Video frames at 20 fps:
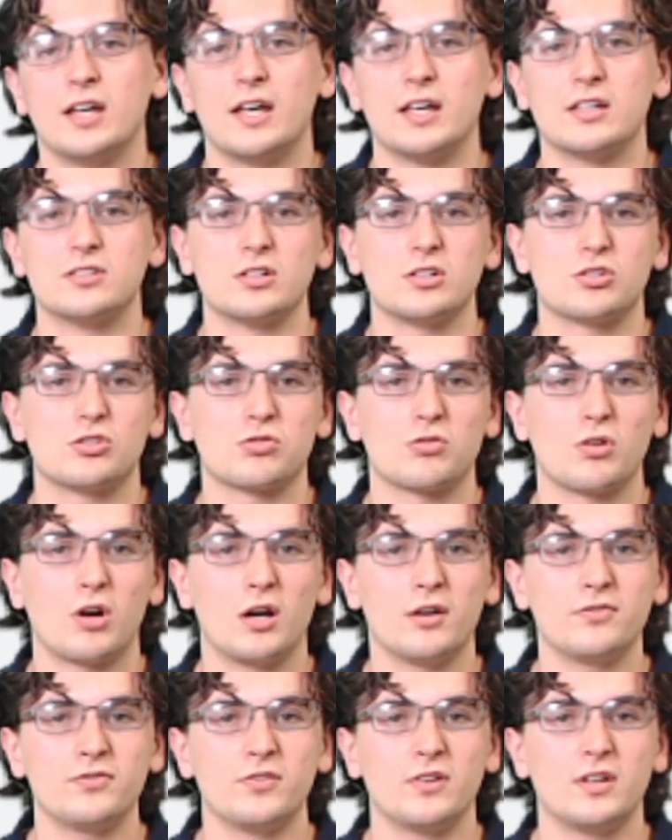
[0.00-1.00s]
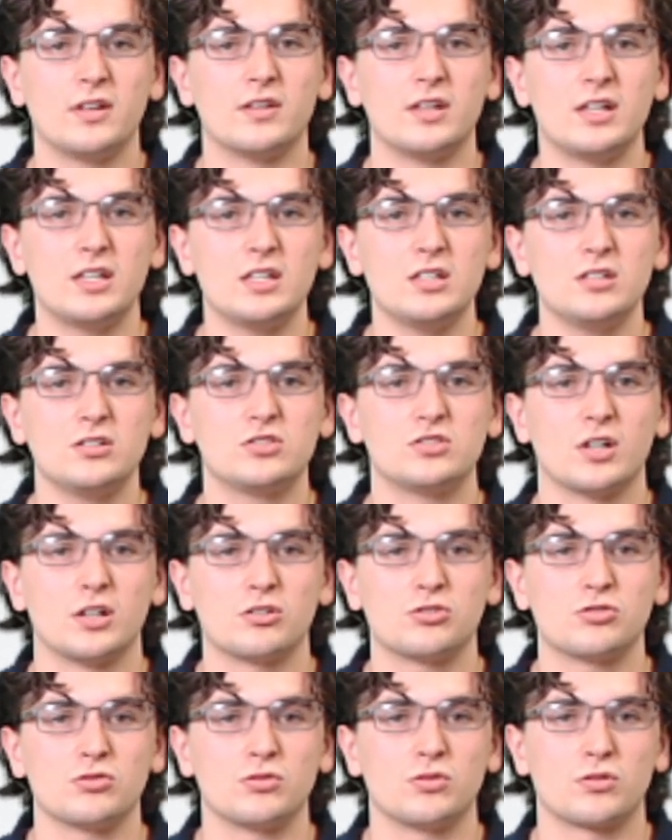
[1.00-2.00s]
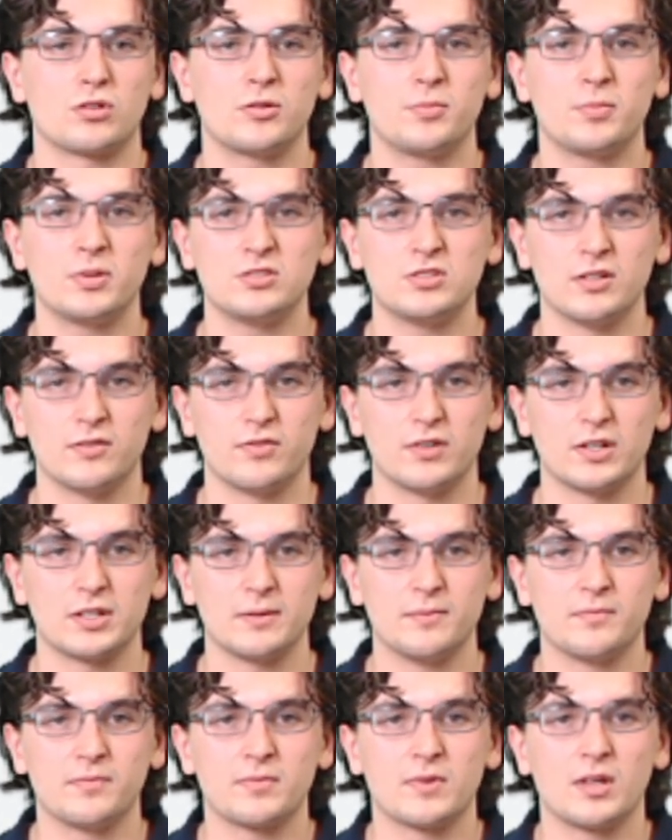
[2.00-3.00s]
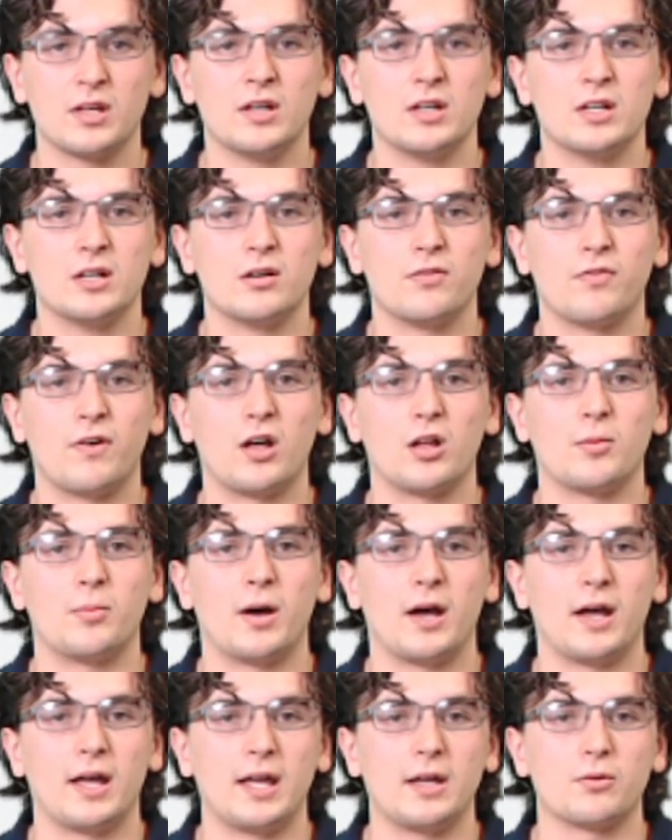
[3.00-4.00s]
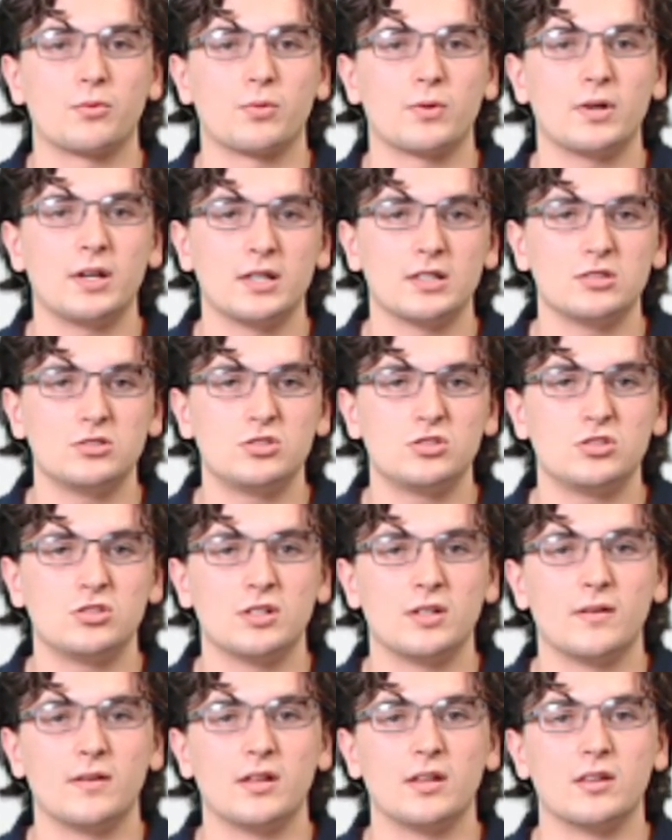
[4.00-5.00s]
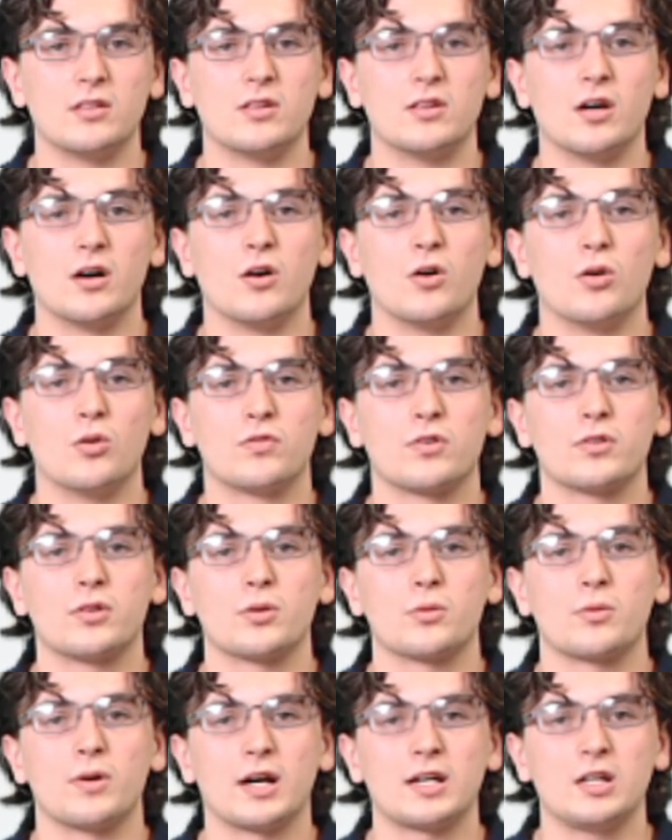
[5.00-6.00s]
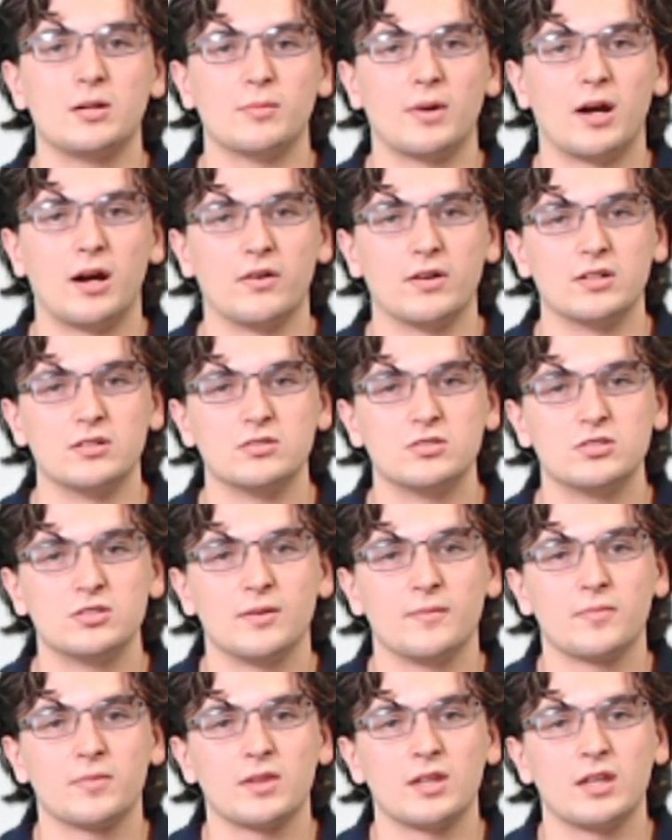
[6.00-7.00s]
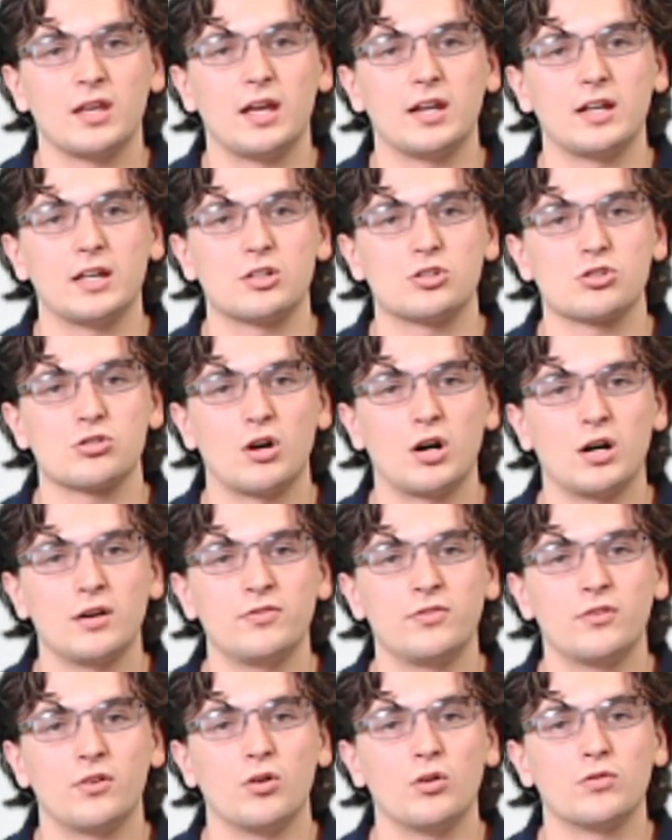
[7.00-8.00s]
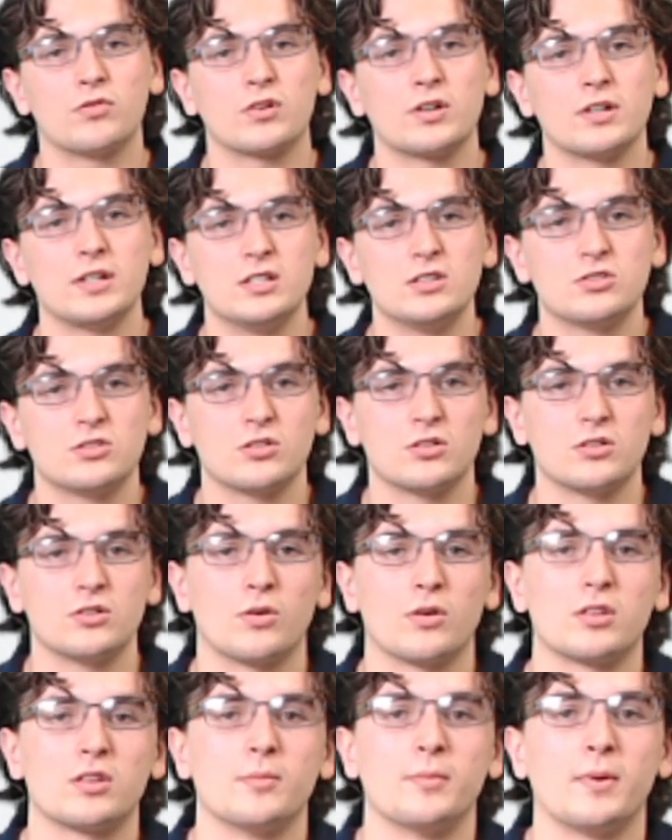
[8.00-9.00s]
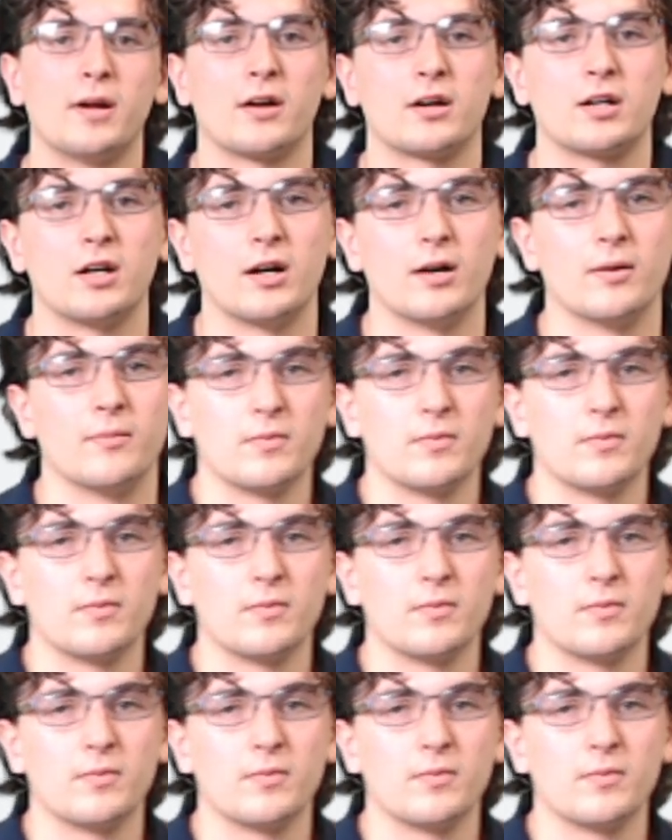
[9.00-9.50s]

as a trough in the east central North Pacific, followed by a ridge over the Rocky Mountains and a trough over eastern North America.